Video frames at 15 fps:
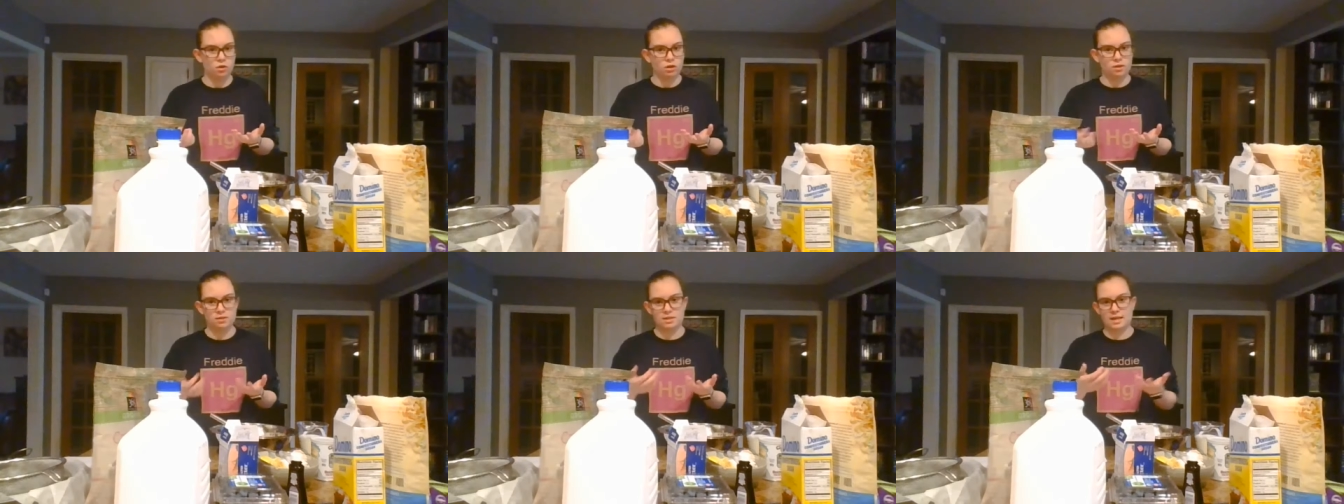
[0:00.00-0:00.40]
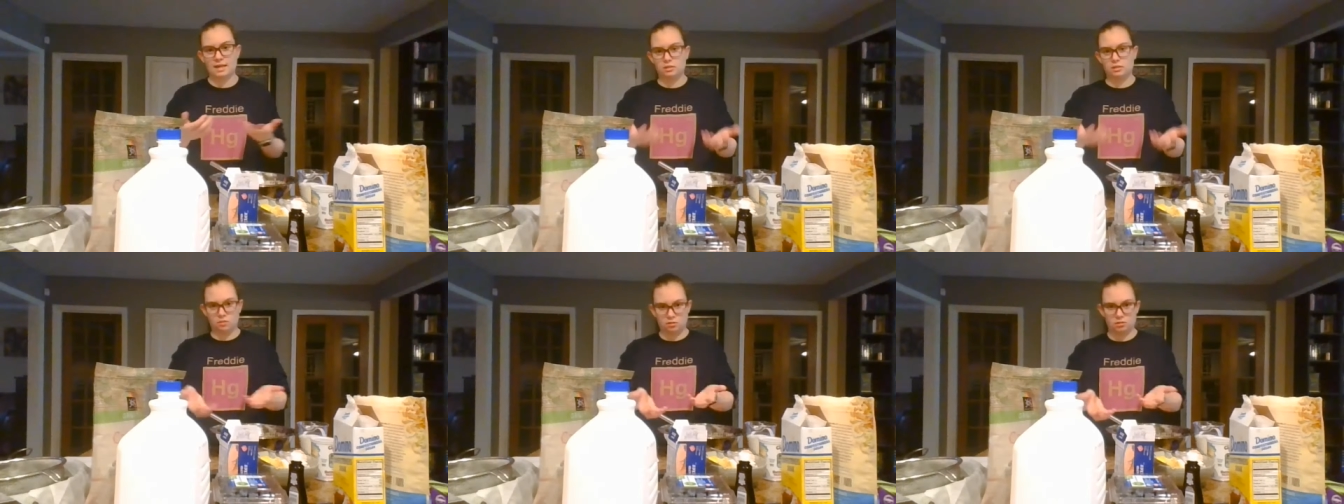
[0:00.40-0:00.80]
because
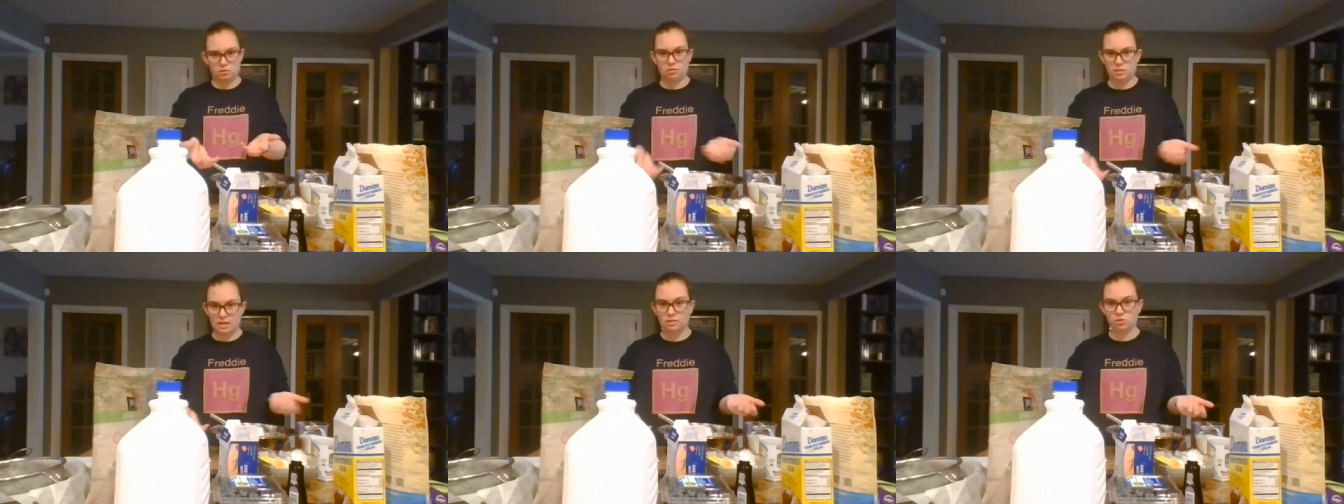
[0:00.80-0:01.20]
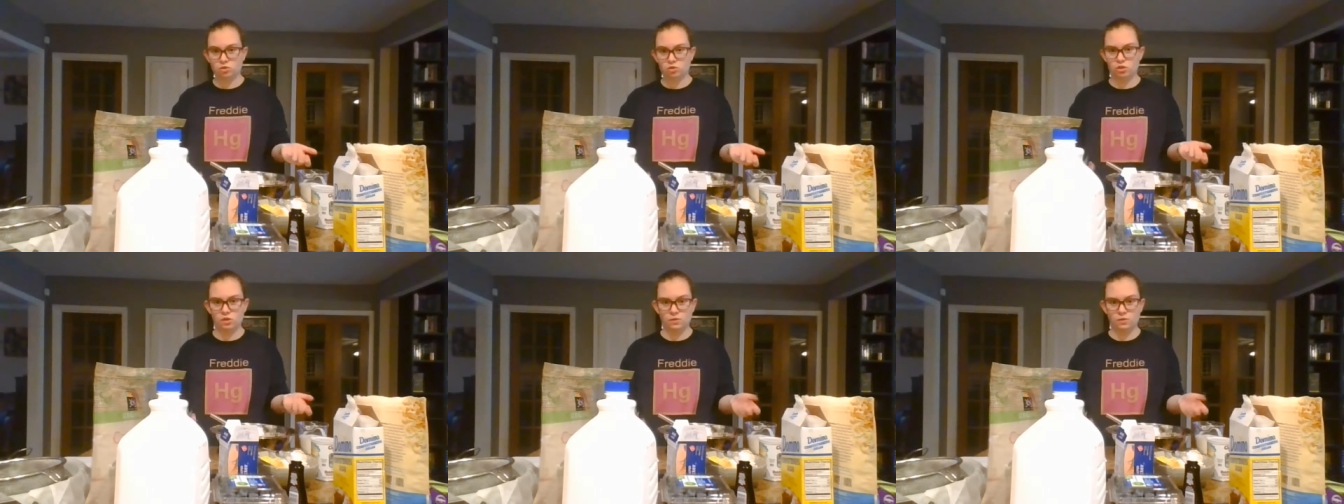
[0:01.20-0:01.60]
that's
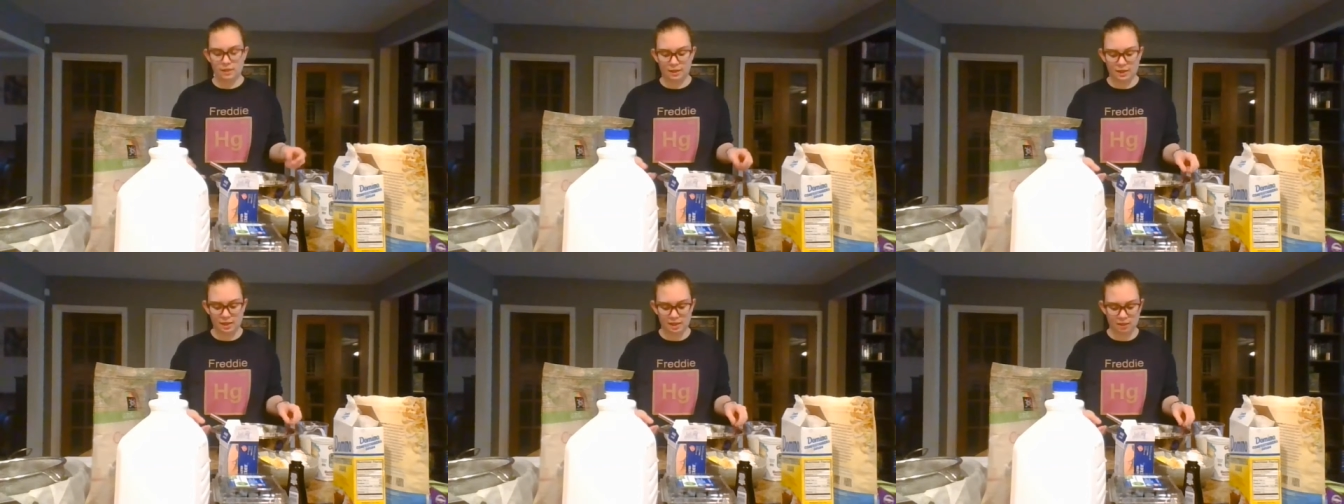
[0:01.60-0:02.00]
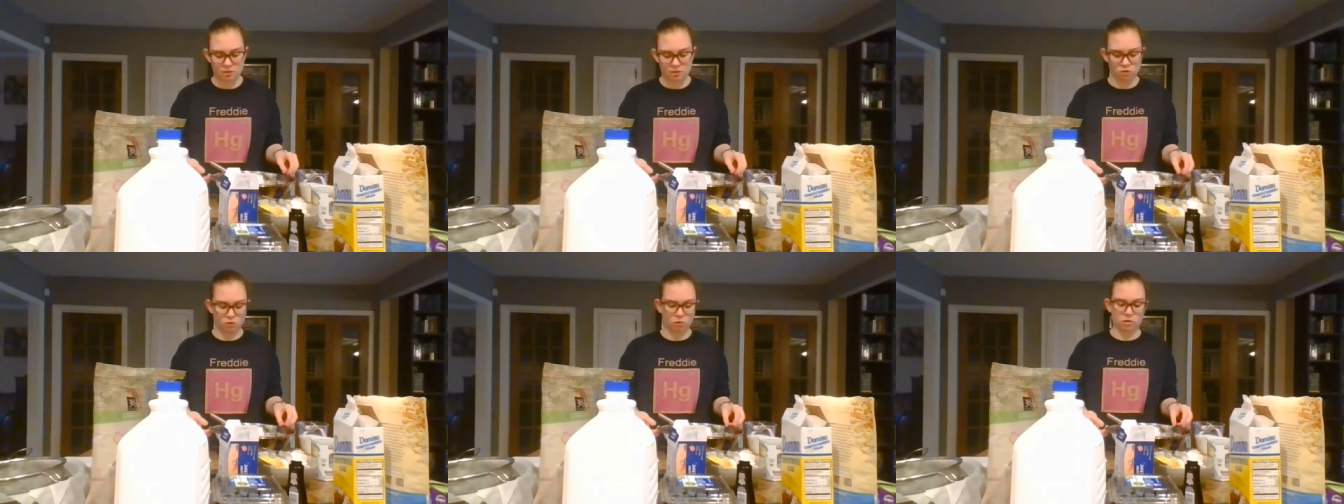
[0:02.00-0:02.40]
dangerous, you can get
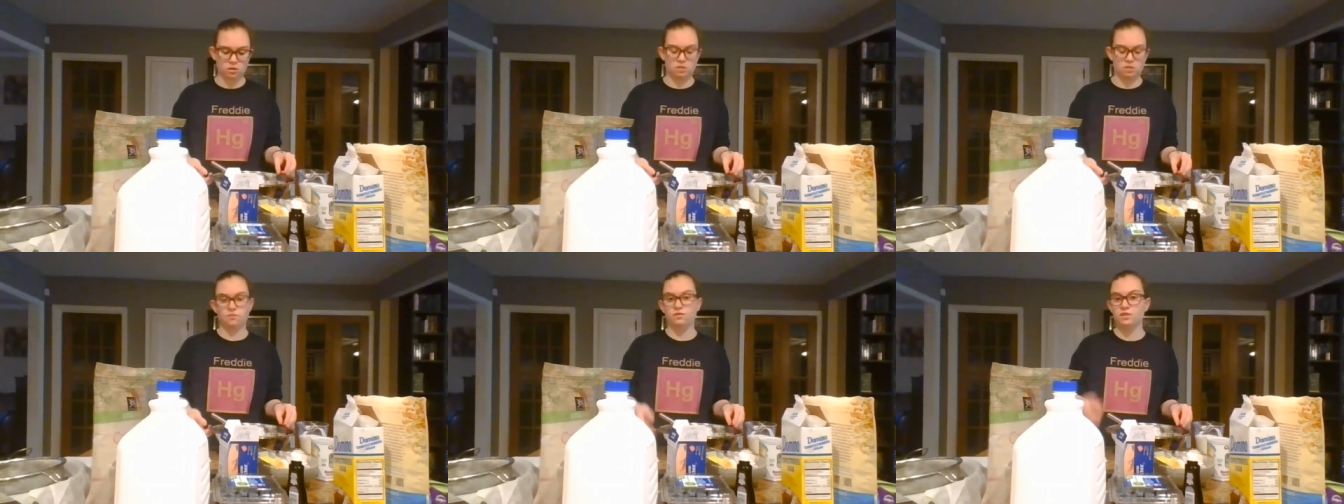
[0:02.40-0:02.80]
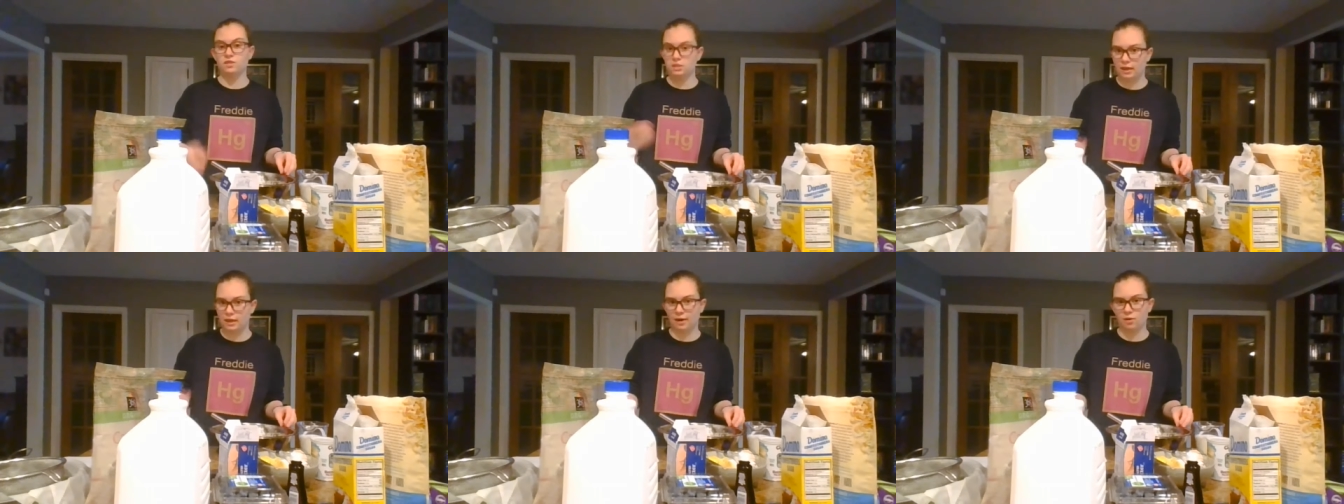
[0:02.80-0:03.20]
kicked, or to
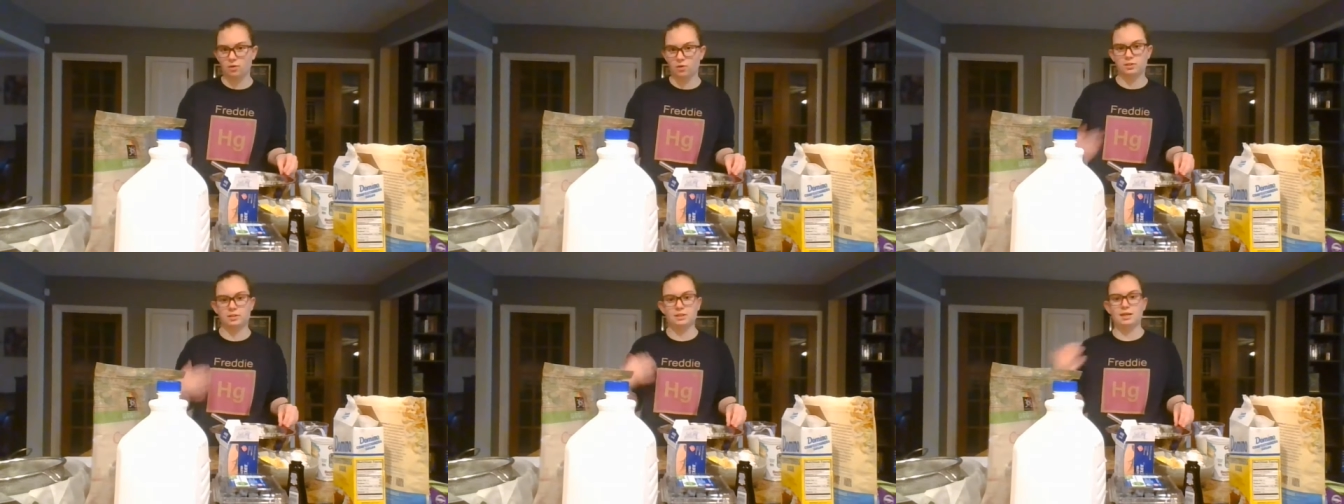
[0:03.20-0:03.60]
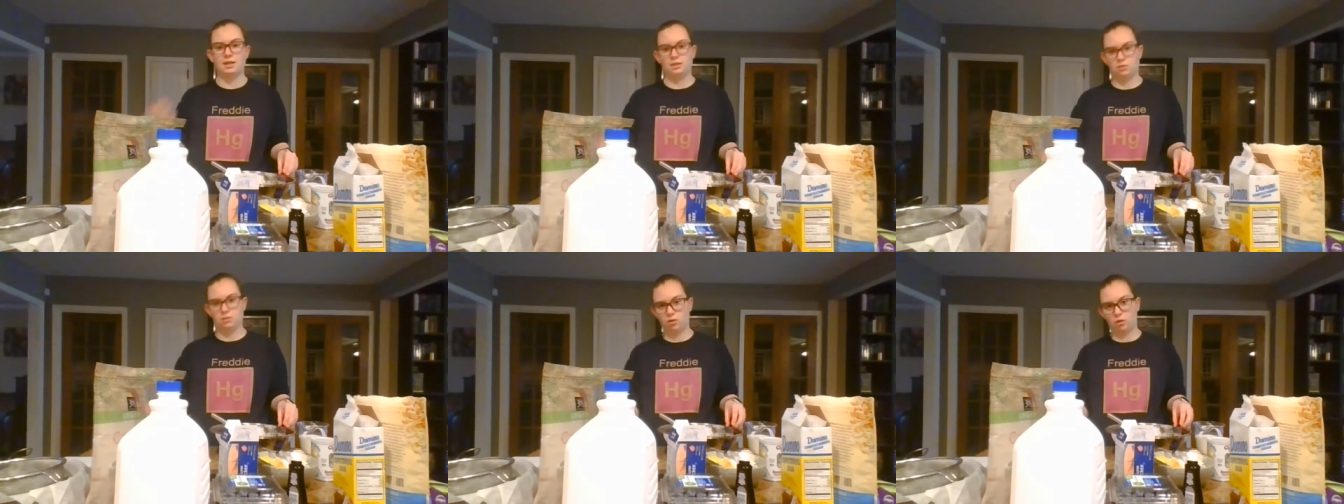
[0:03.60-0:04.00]
feed cow because it
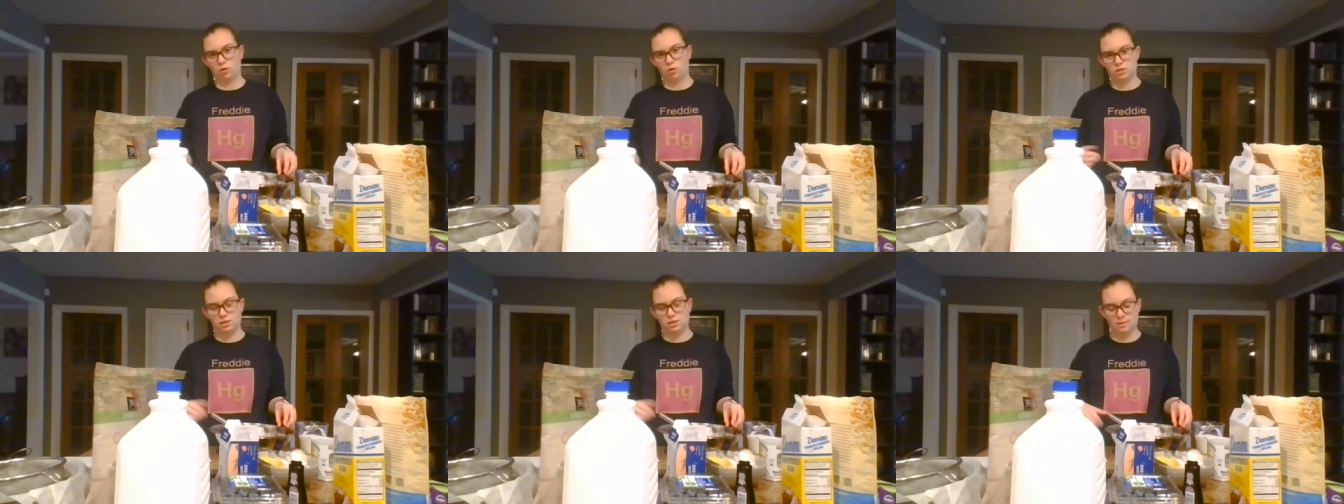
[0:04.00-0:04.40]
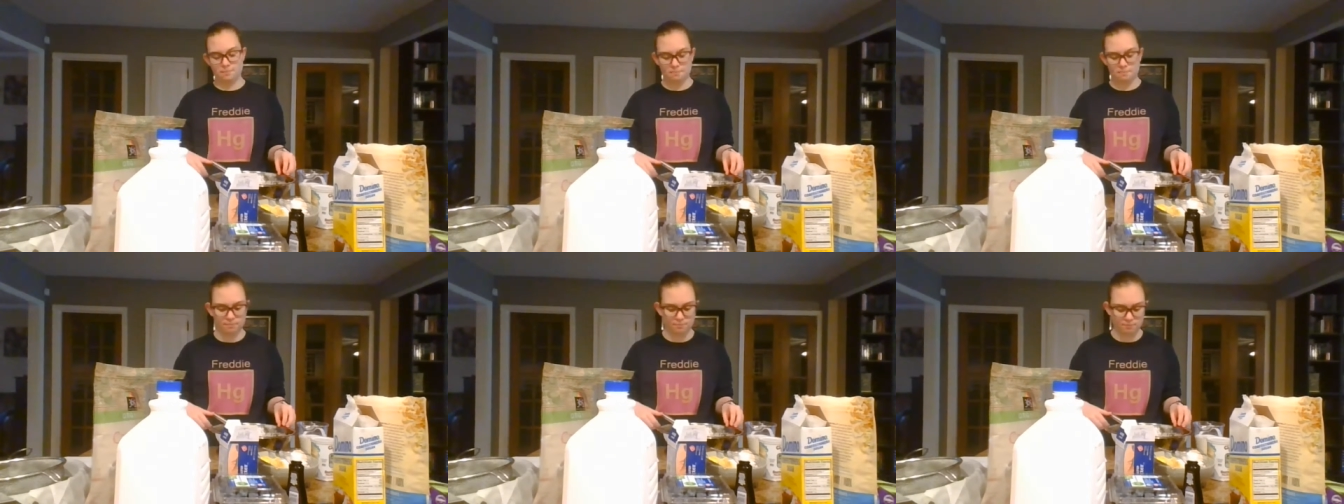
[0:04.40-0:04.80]
takes a long
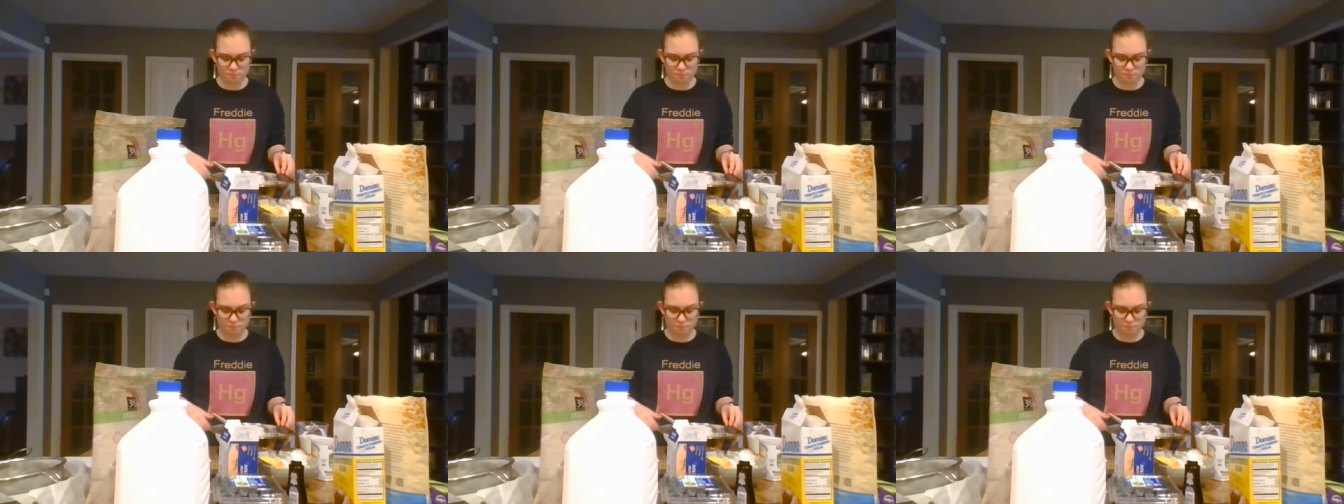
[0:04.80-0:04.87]
time.